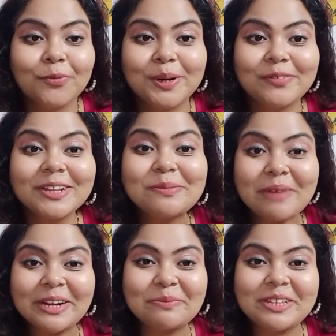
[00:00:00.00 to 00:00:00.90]
Welcome
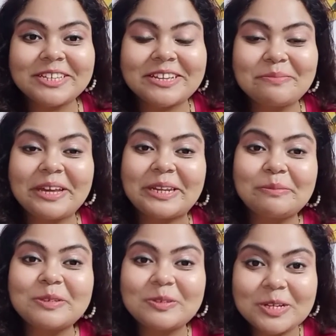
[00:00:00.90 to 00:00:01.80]
back to my channel. My name
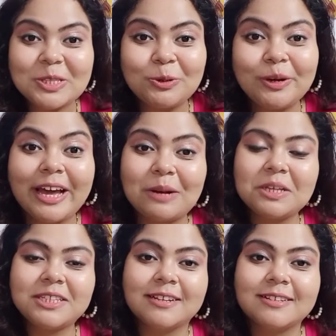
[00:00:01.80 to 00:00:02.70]
is Ritu and my
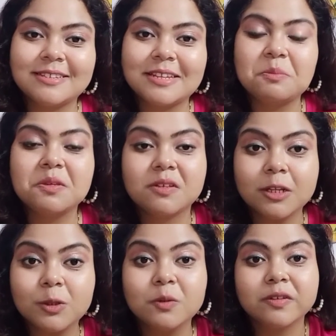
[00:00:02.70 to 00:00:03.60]
channel's name is
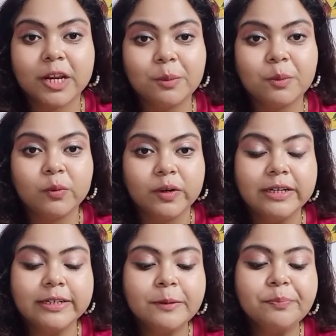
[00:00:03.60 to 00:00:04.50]
Ritu's Rainbow
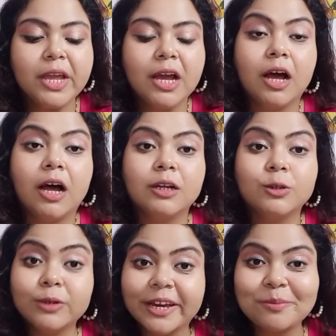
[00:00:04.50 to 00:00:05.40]
World. Uh,
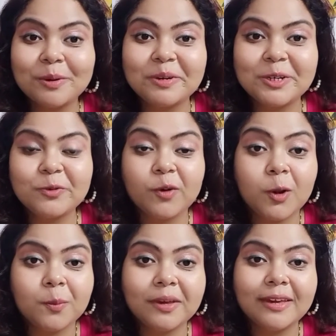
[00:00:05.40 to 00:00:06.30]
do take a moment to
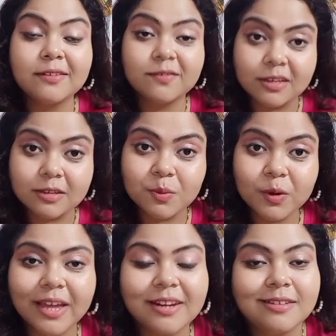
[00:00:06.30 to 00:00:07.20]
follow me in Facebook
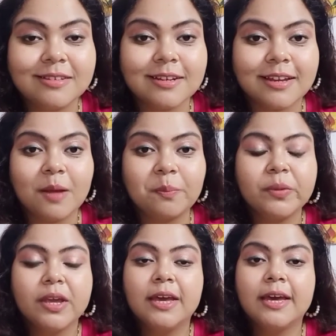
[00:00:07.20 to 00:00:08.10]
and Instagram.
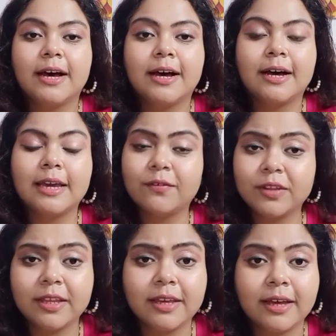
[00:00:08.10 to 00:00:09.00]
Uh,
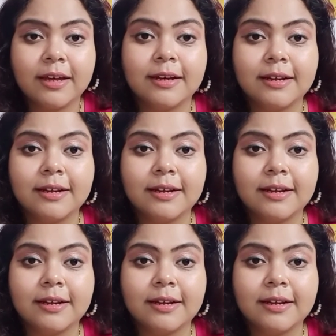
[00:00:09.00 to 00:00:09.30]
everything uh,